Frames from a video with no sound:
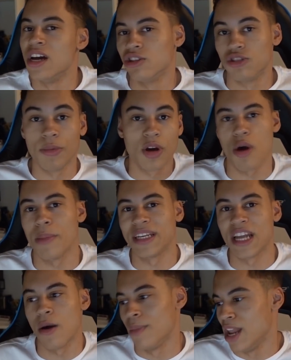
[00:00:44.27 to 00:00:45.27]
Drop a comment
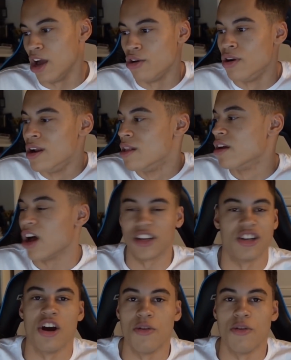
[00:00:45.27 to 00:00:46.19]
down below, I don't know,